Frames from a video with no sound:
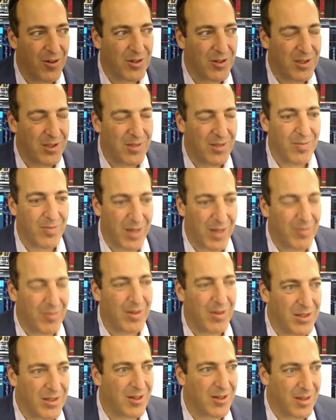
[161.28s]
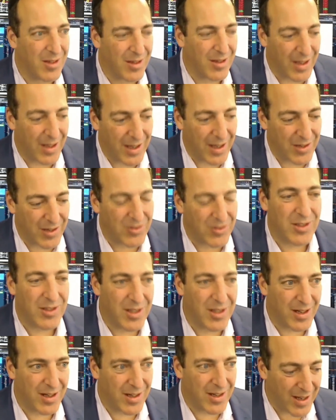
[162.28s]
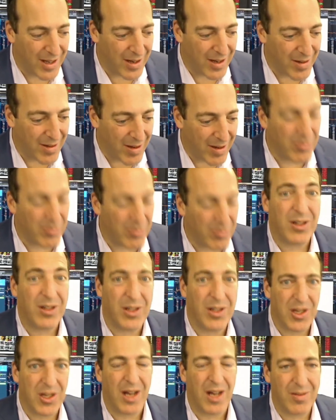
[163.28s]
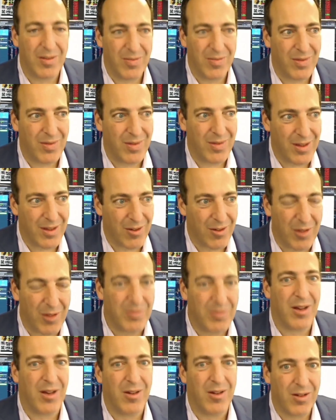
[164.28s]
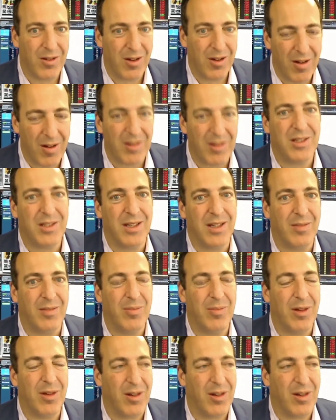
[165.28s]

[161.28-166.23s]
first made me so interested in and bullish on the cryptocurrency,